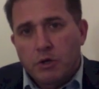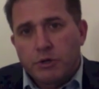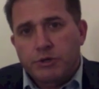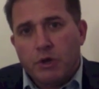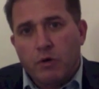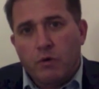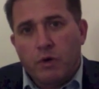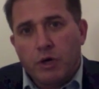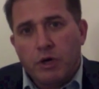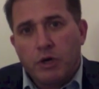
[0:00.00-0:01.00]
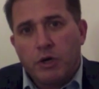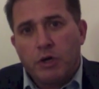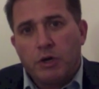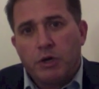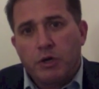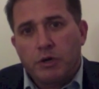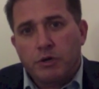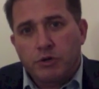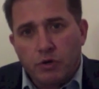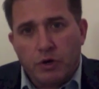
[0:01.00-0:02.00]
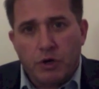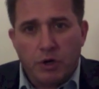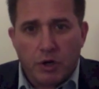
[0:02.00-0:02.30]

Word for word: So he took